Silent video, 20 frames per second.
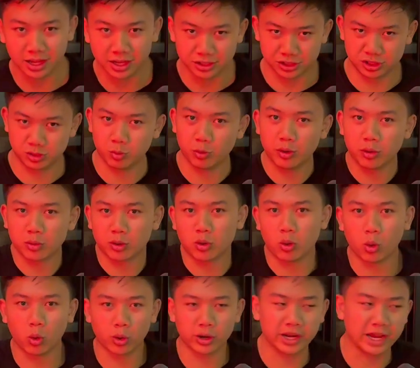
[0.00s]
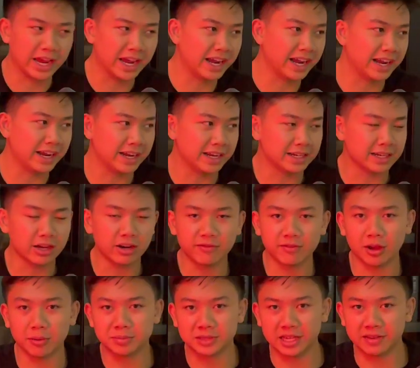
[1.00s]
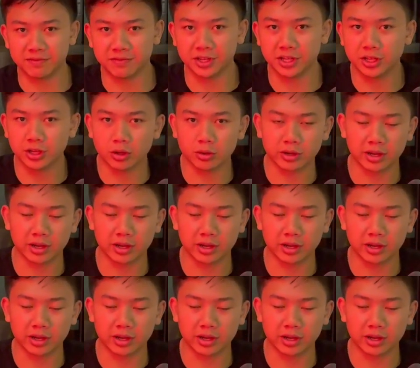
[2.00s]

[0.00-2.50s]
Just want to record a kind of update video,